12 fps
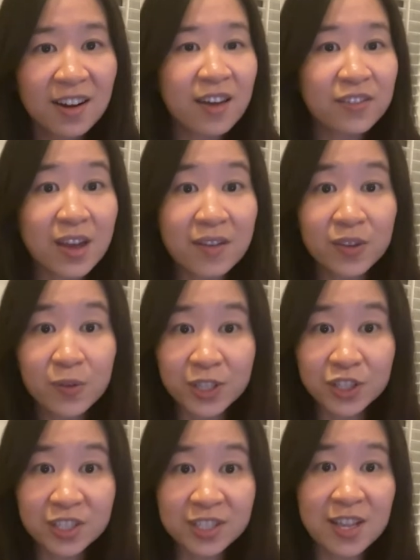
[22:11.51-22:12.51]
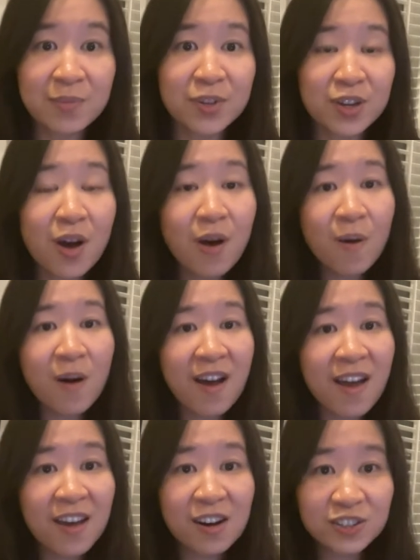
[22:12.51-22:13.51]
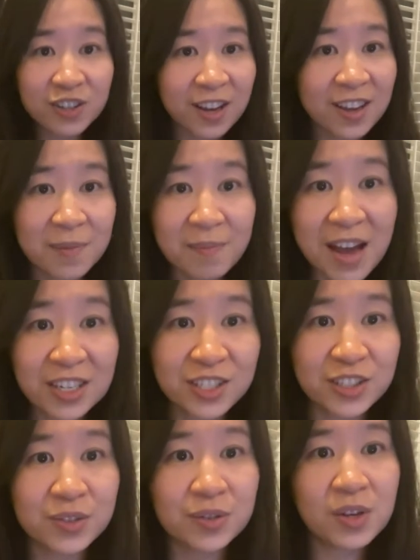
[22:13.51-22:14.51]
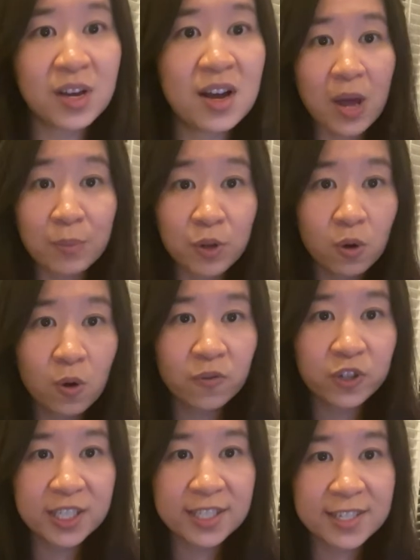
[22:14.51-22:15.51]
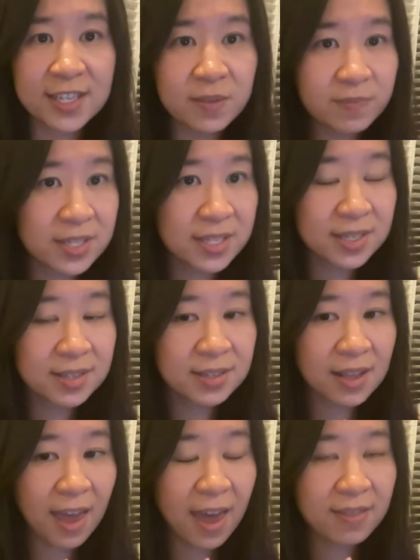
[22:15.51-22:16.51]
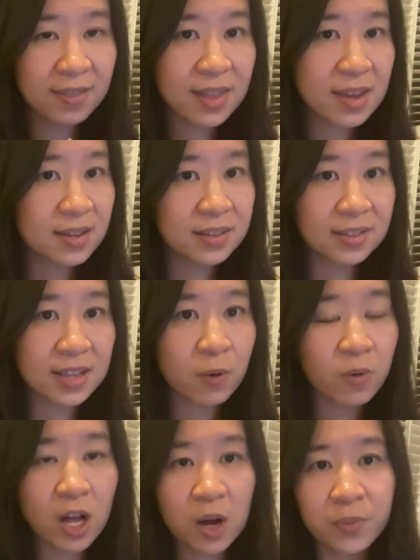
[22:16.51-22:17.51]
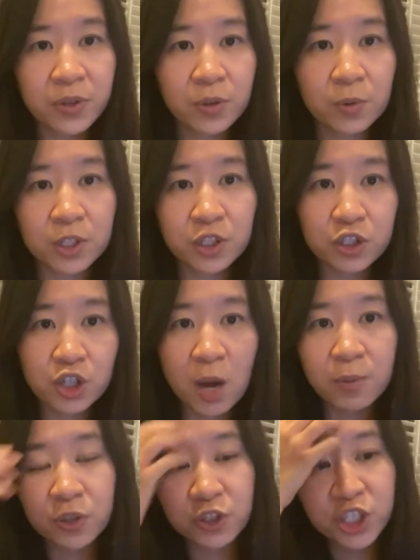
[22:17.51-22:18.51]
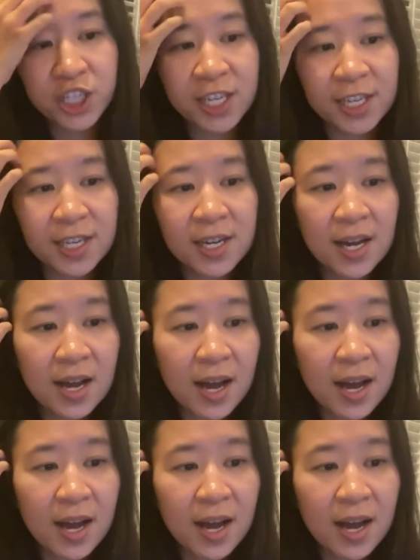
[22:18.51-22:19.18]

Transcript: If you have any questions, let me know and I'll try to get back to you. I'm gonna go over the tips and things that will help you when you're job searching.